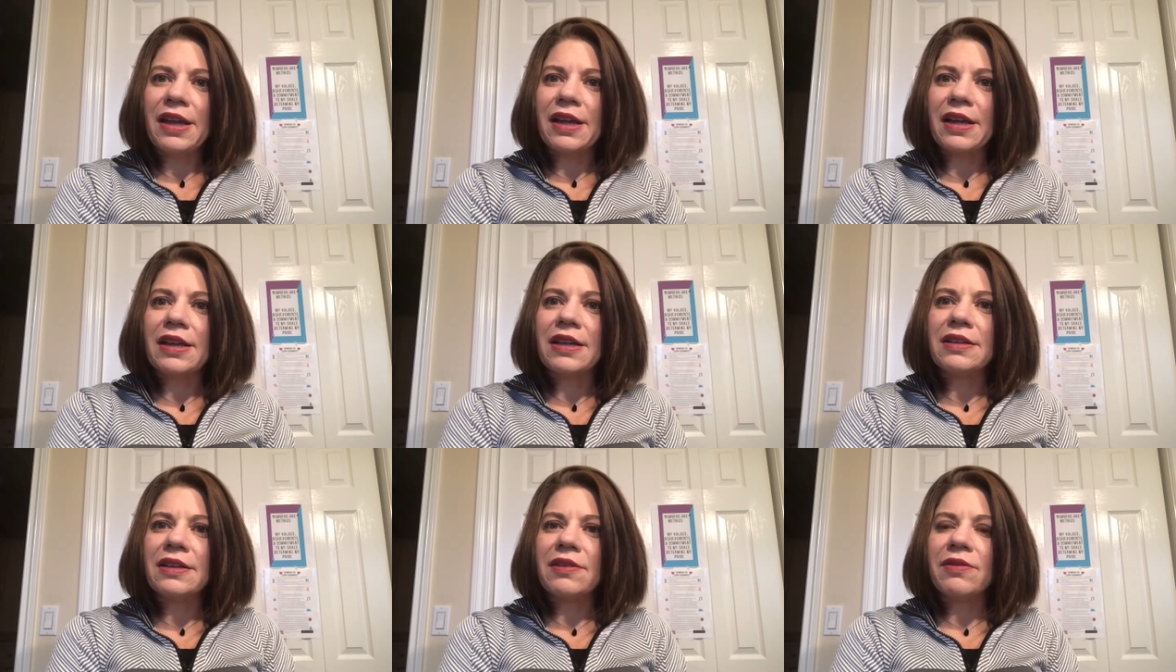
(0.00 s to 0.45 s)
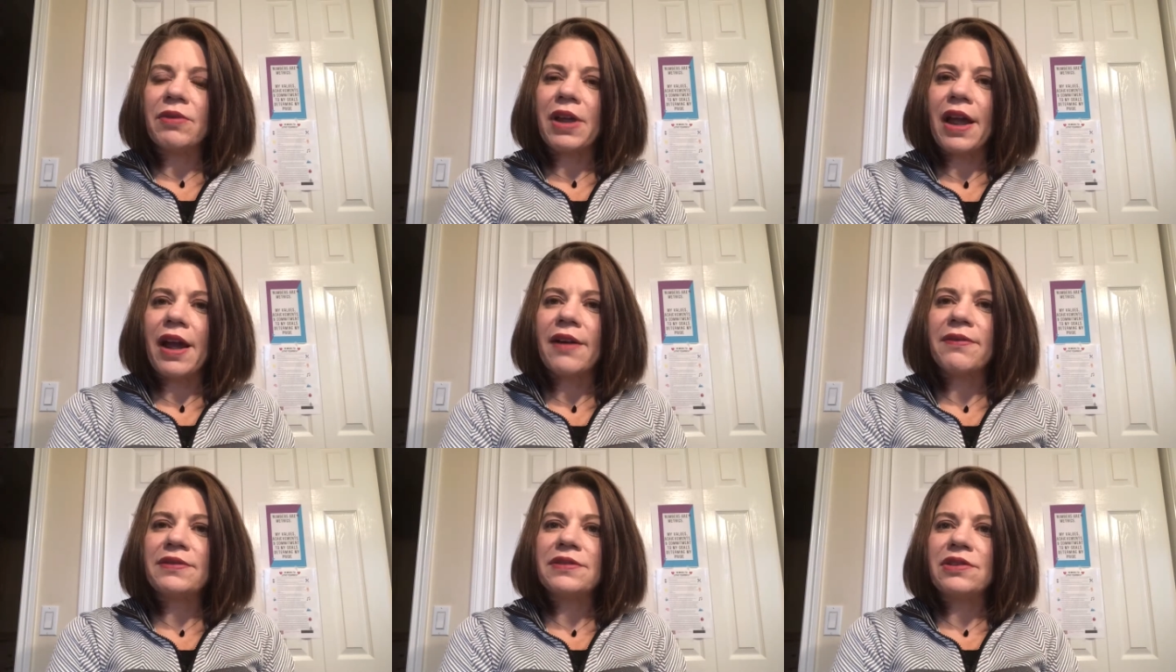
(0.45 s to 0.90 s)
and we
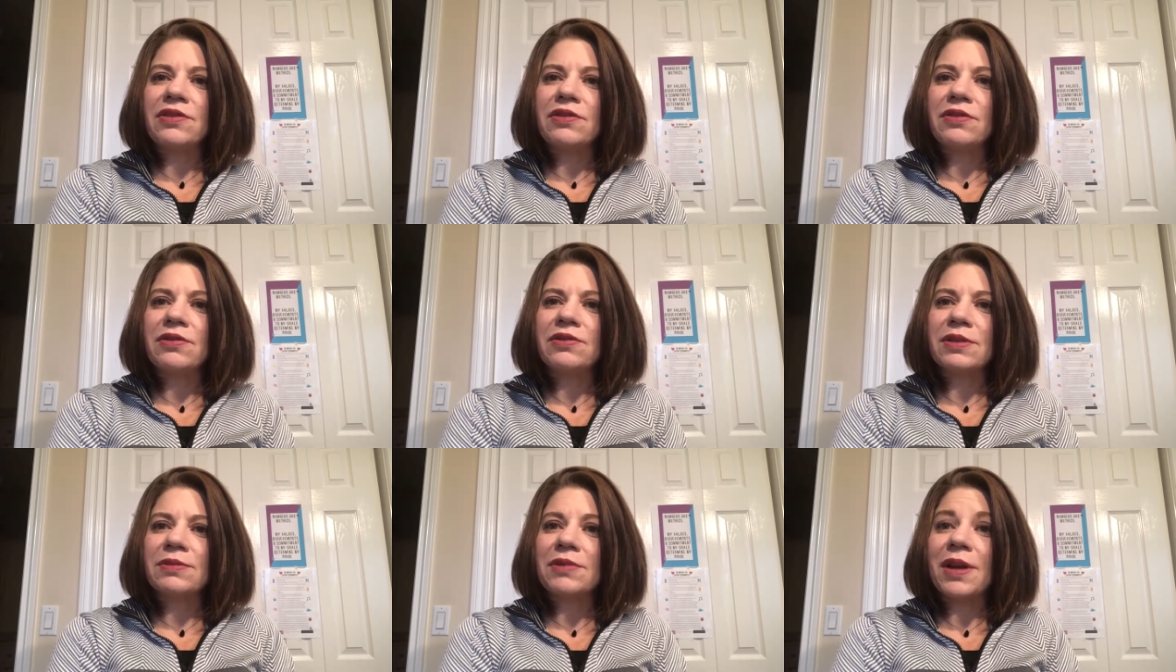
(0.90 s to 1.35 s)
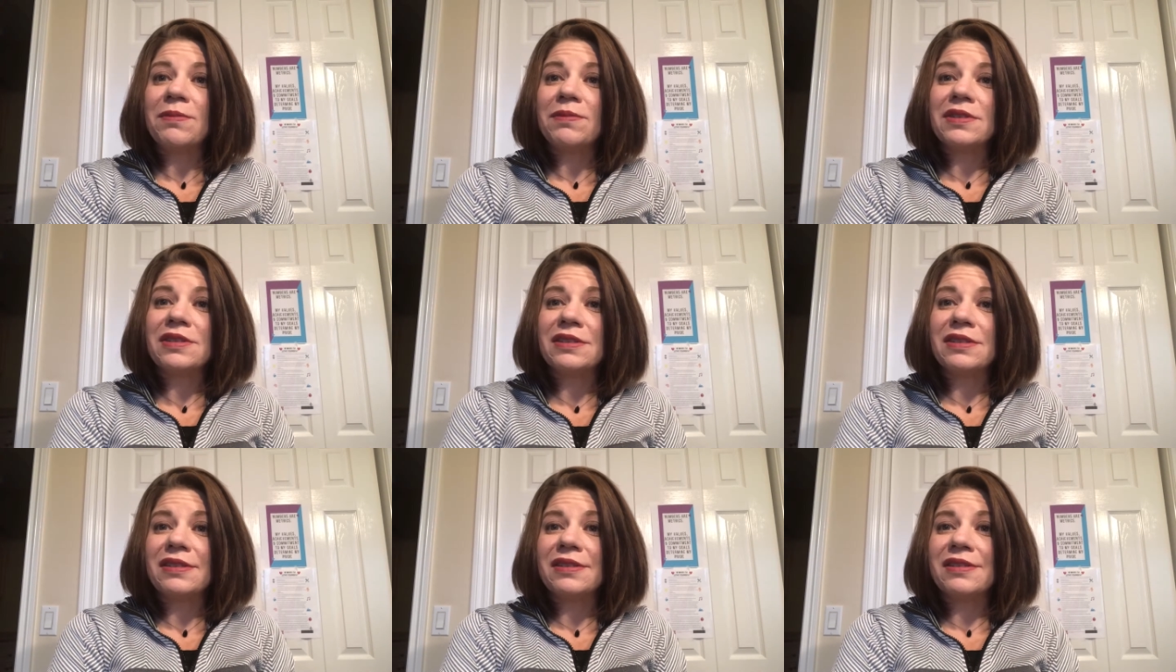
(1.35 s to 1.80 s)
have to
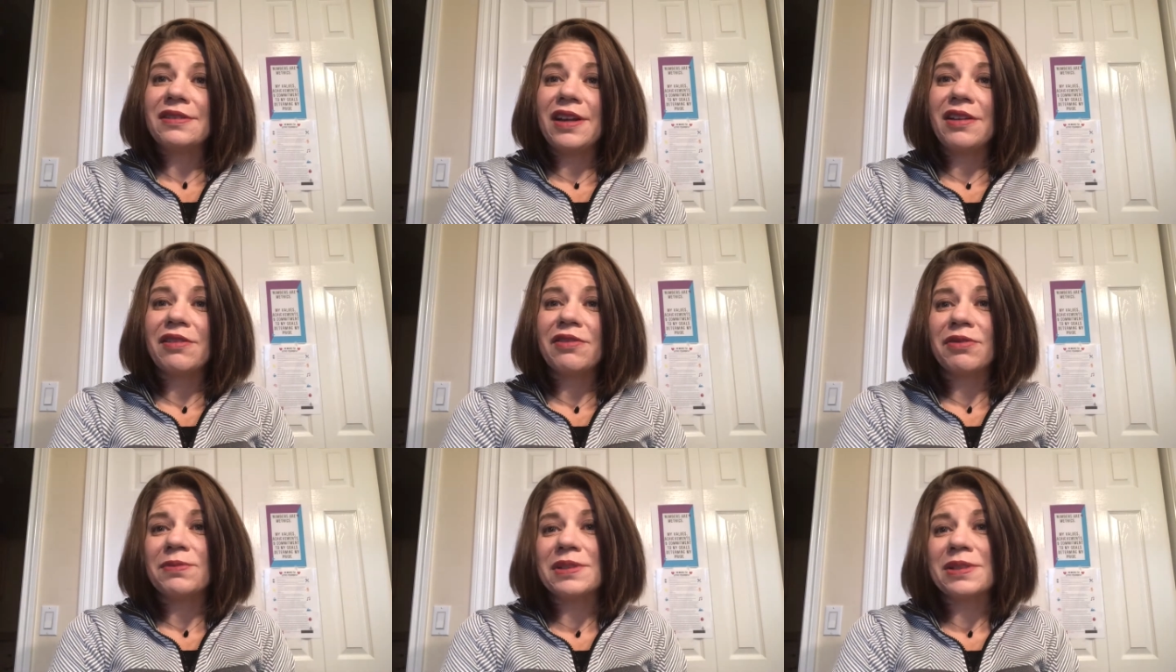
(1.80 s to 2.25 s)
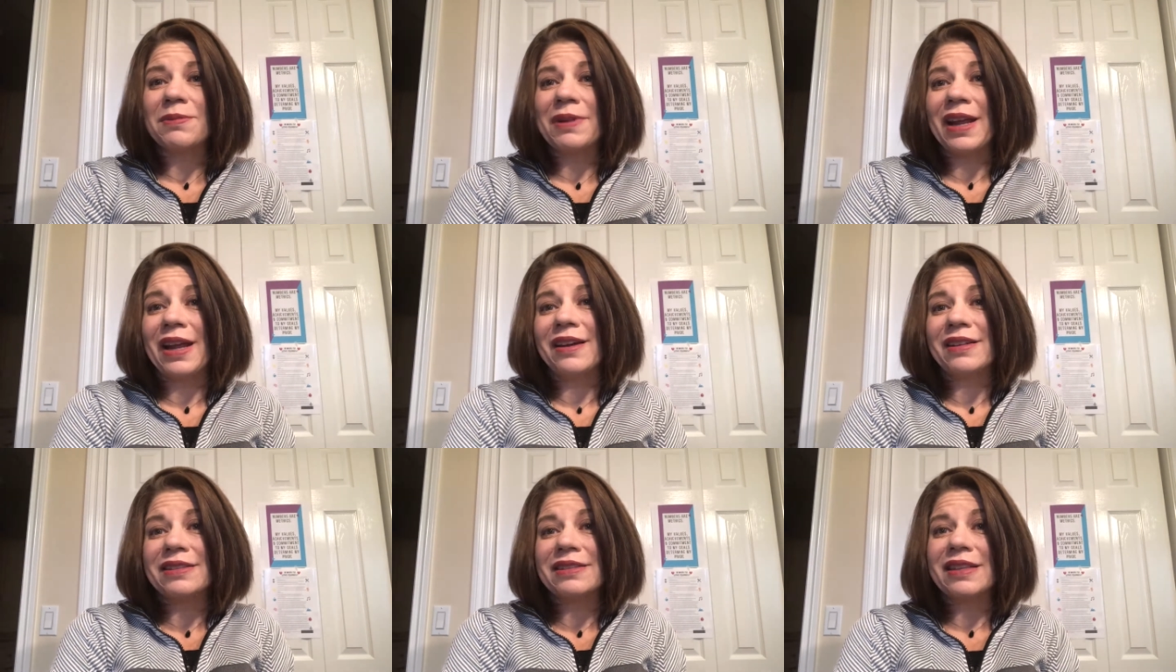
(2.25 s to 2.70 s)
sometimes hear from
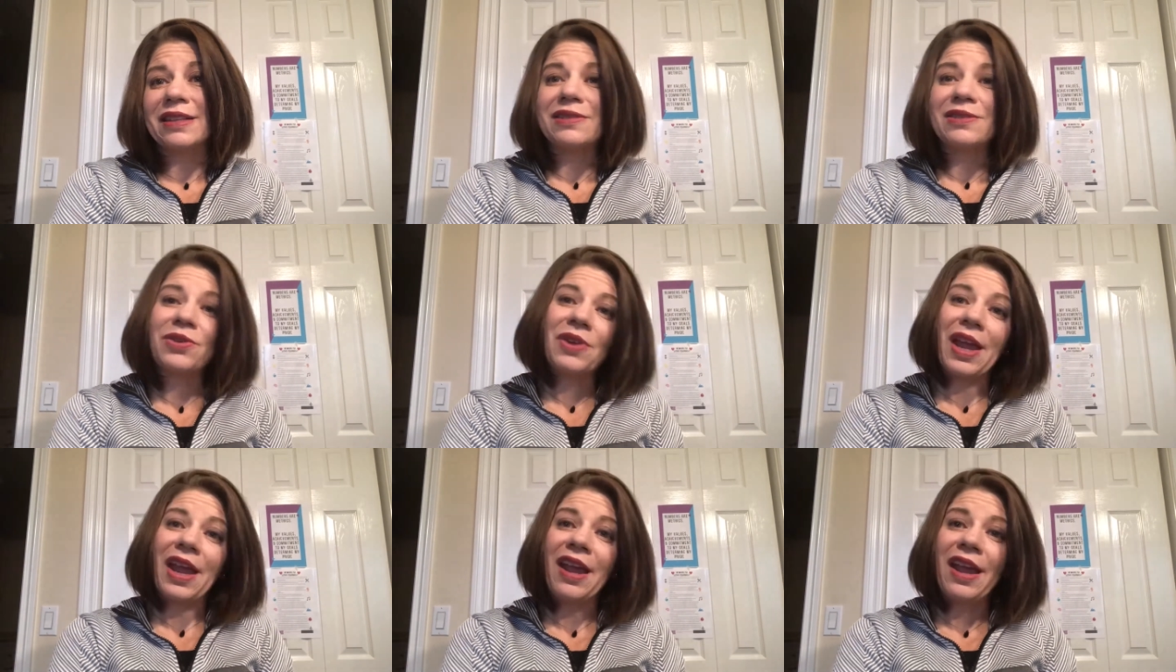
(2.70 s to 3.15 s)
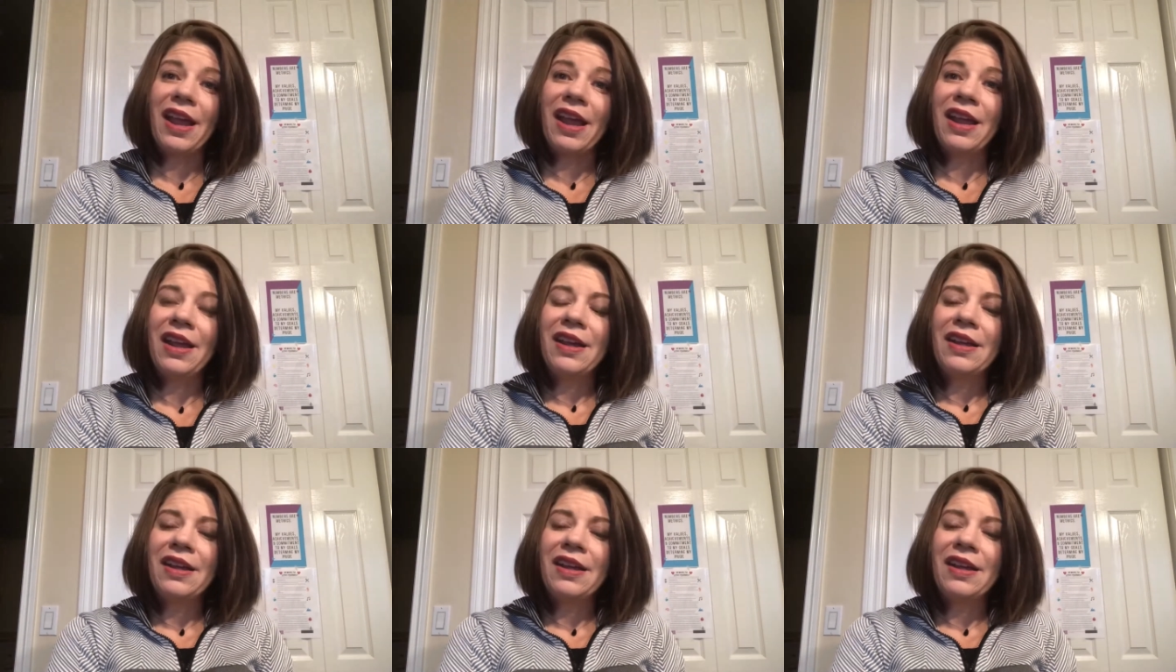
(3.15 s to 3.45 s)
somebody else that it's okay,